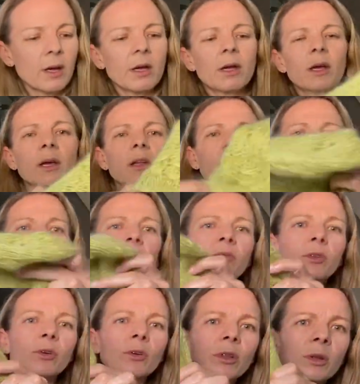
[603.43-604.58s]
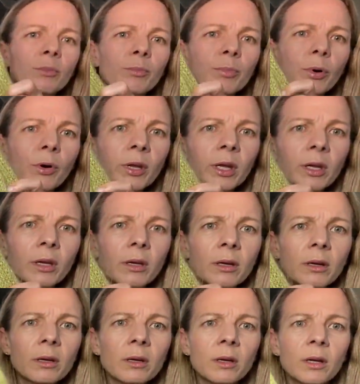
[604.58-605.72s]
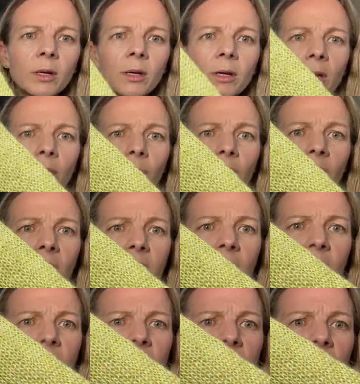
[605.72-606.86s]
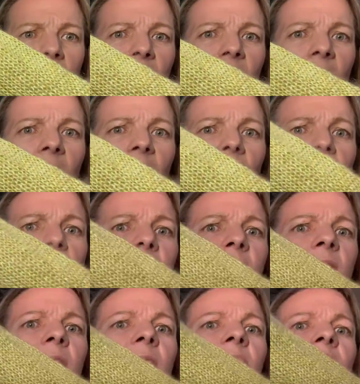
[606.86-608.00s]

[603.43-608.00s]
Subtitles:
and if you have a look at the body compared to the sleeves,